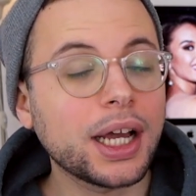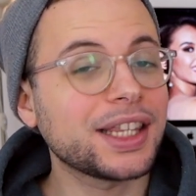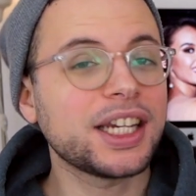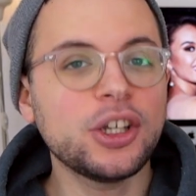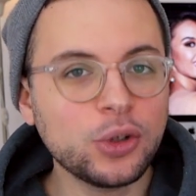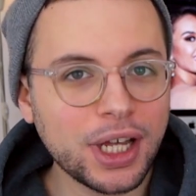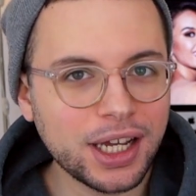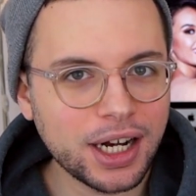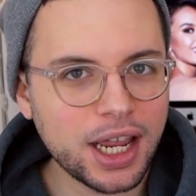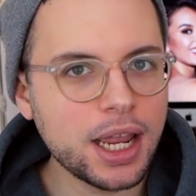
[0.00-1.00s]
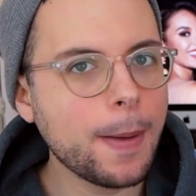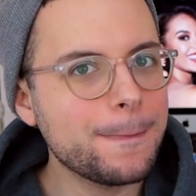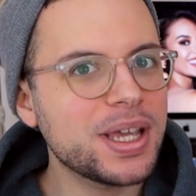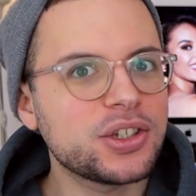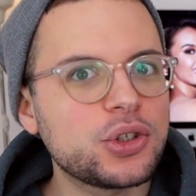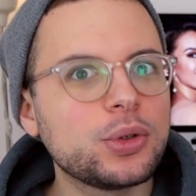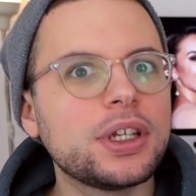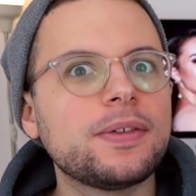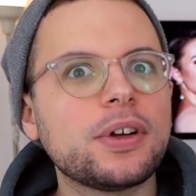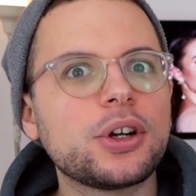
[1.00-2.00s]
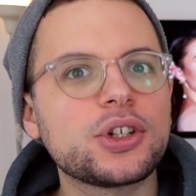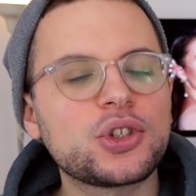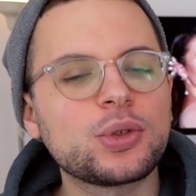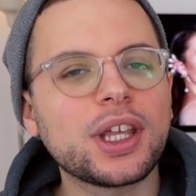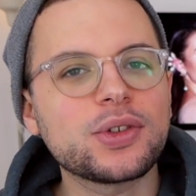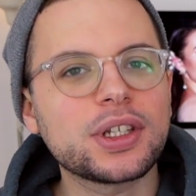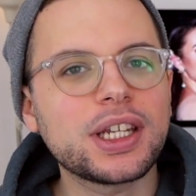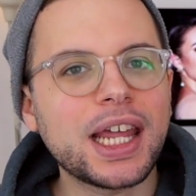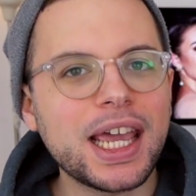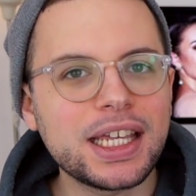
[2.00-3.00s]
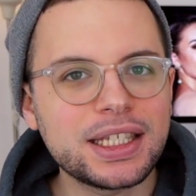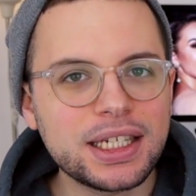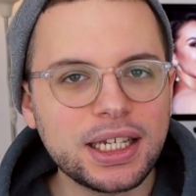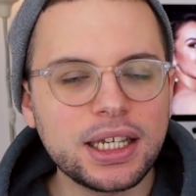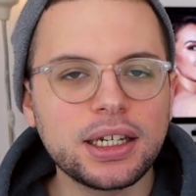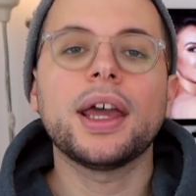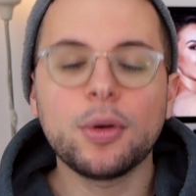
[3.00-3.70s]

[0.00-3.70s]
Catriona Gray, Miss Universe 2018.